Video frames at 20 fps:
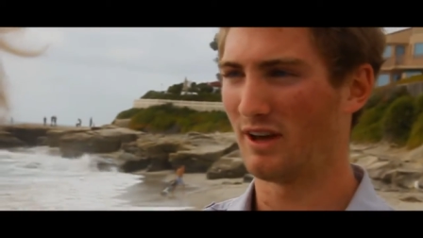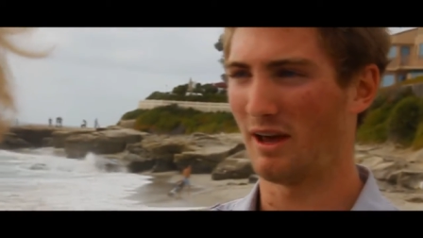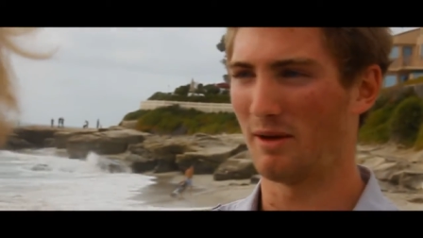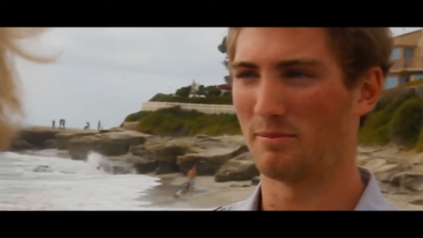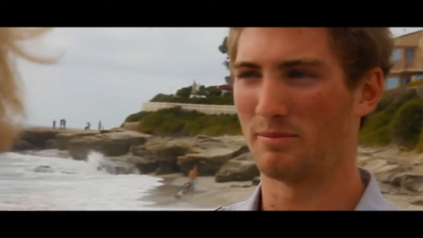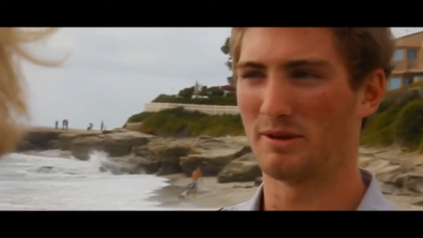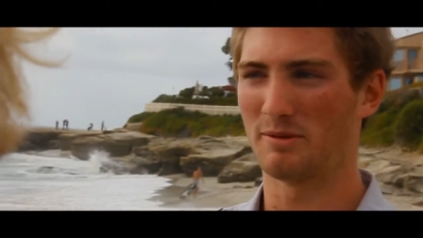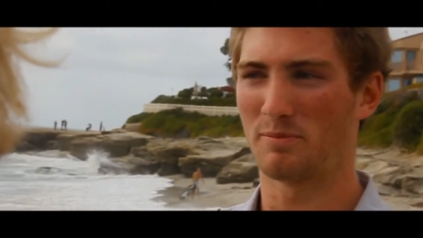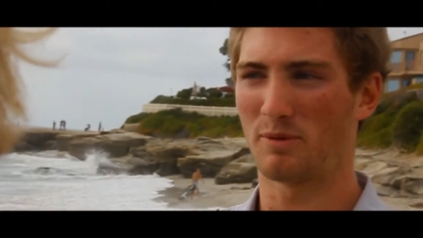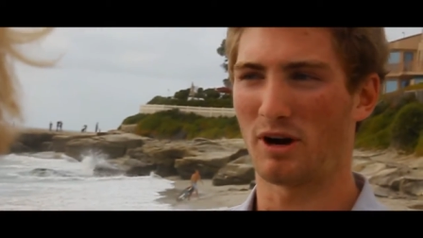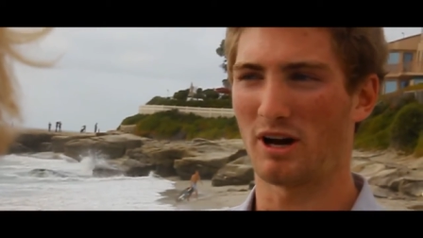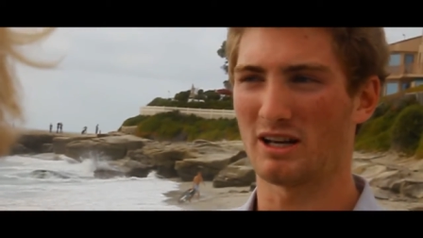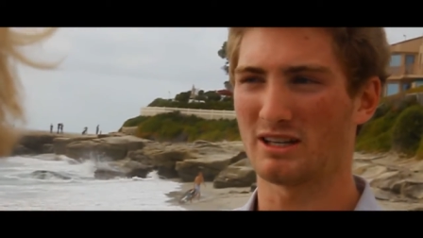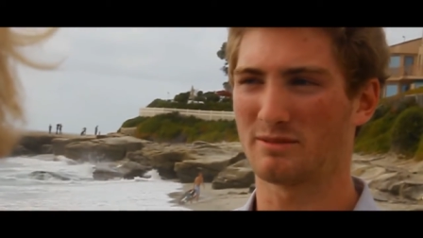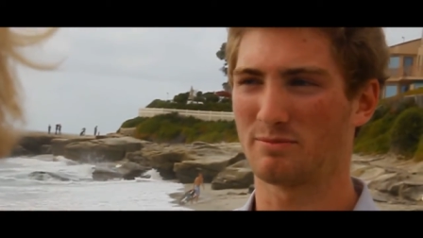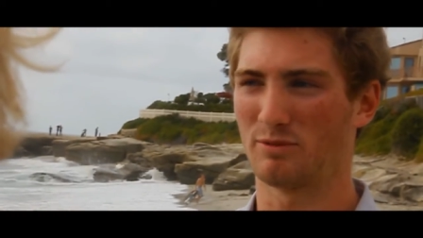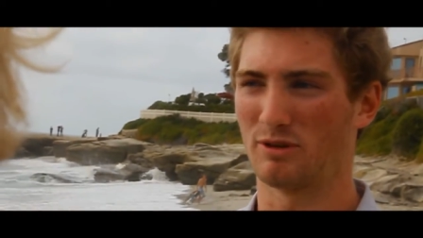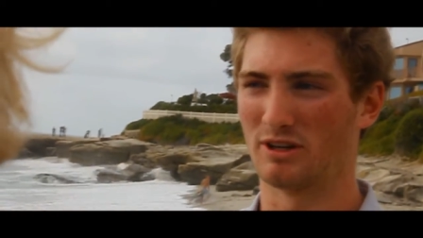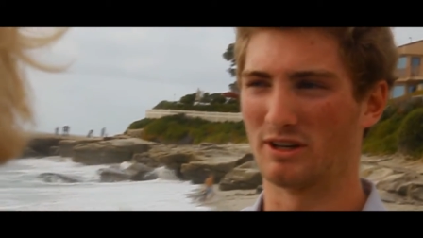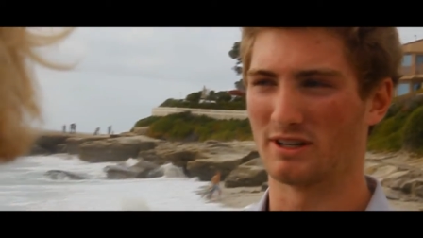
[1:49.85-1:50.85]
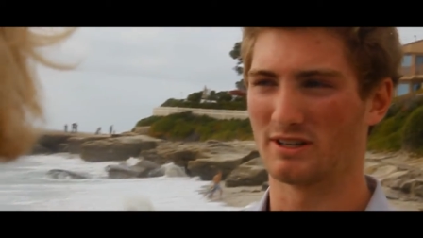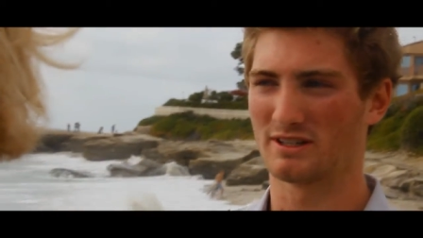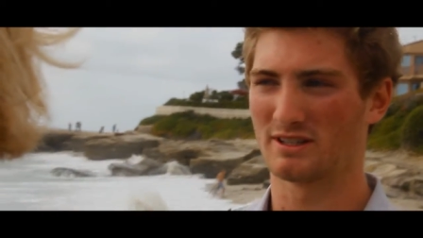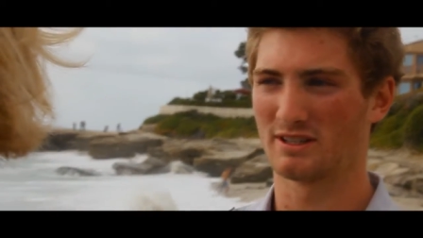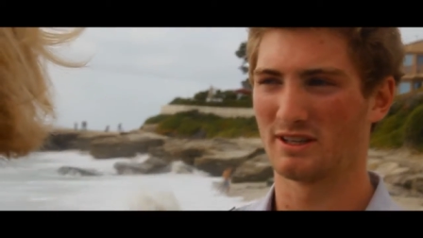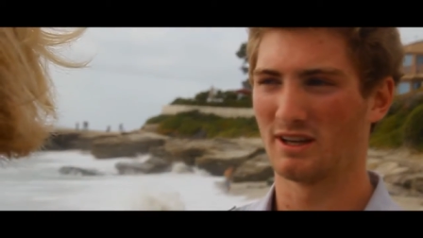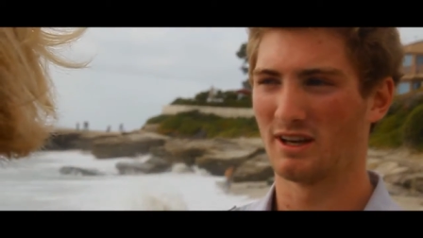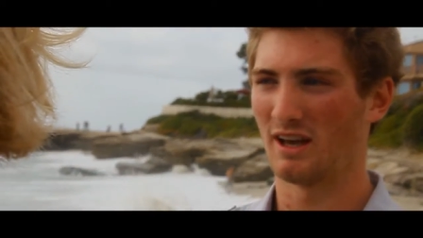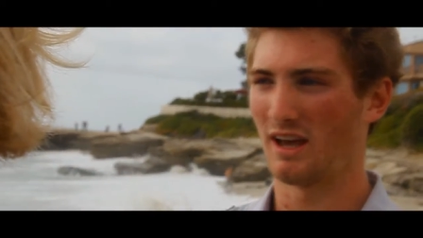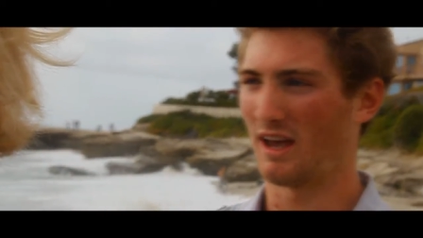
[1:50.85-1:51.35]
and be
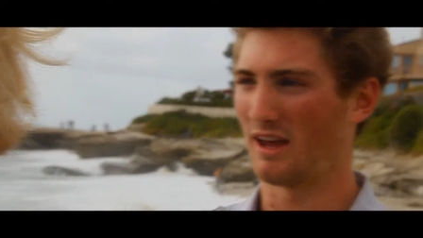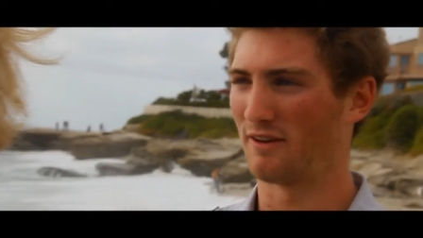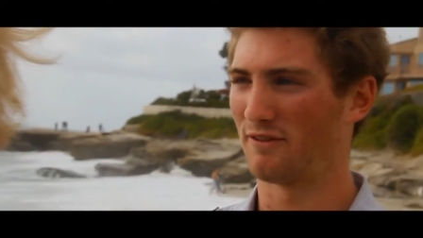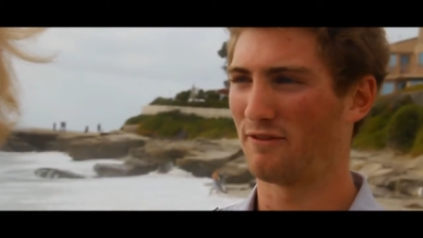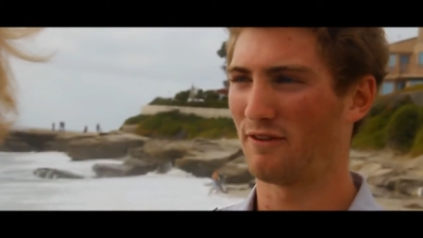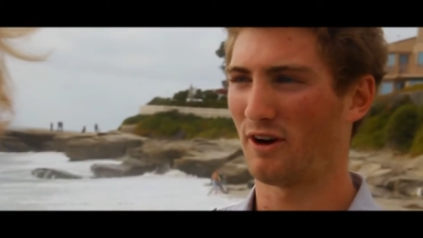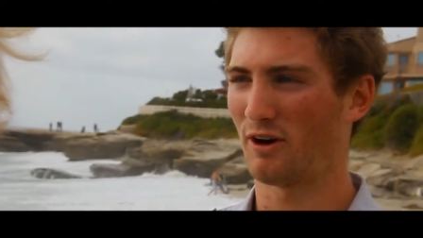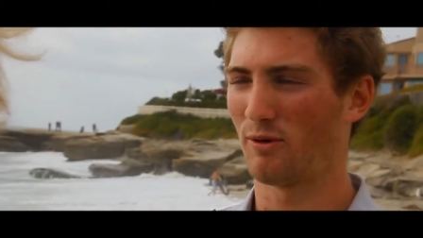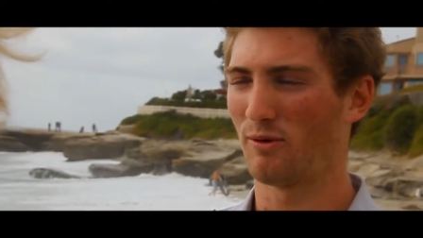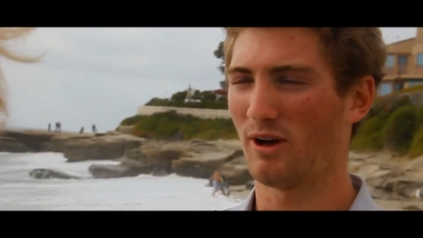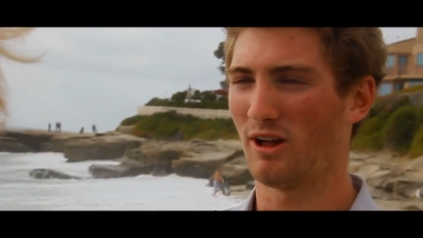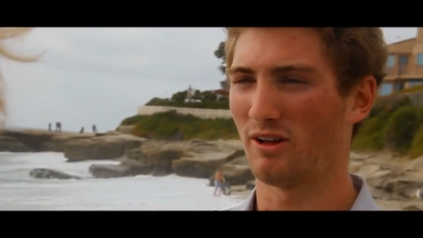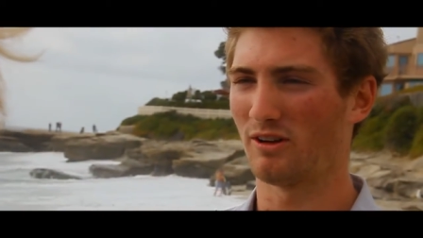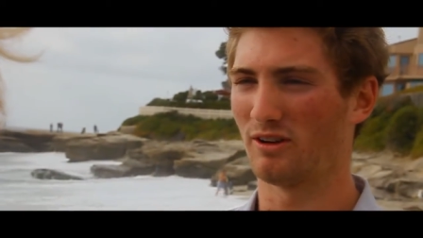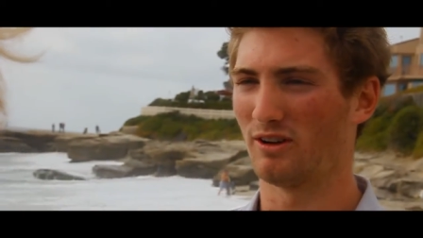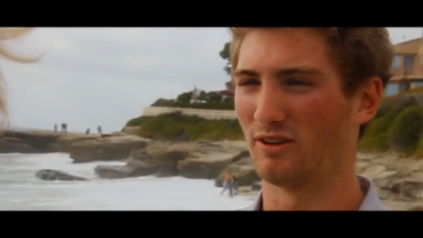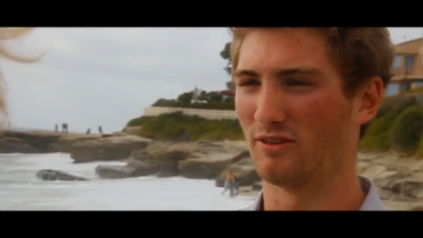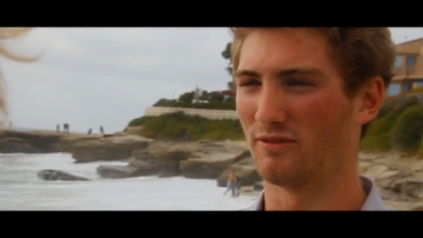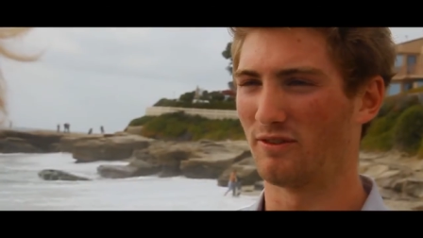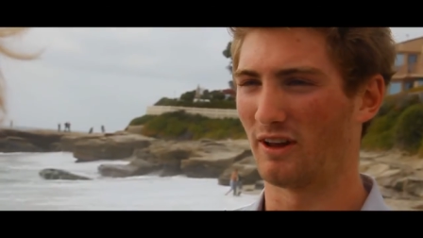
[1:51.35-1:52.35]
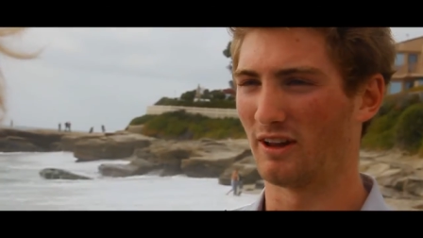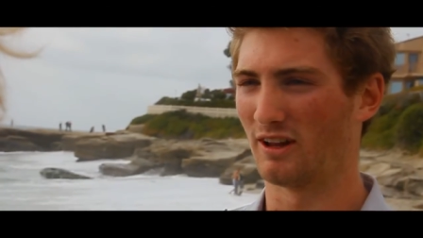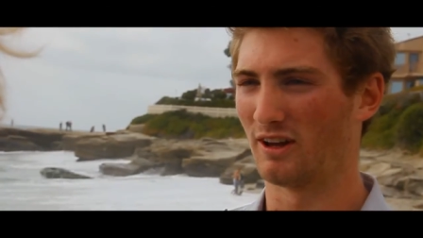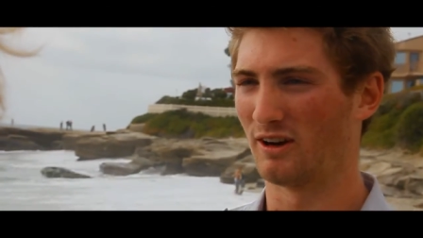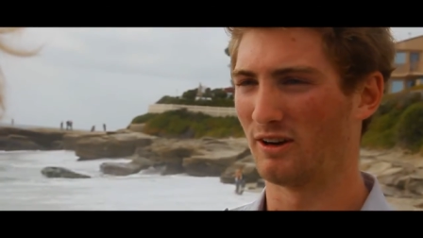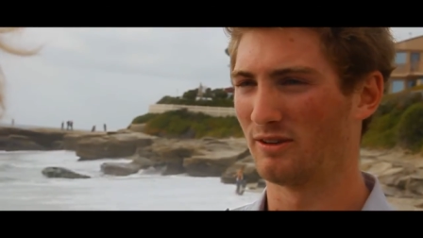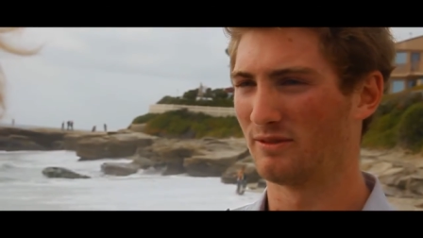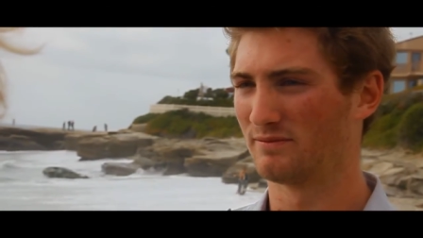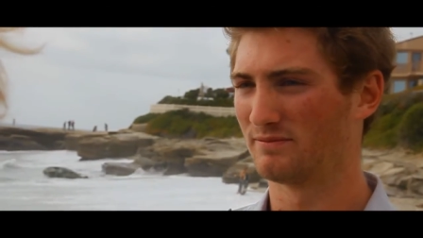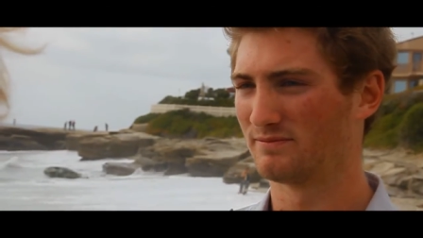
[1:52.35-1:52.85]
prosperous, and farewell, good fellow.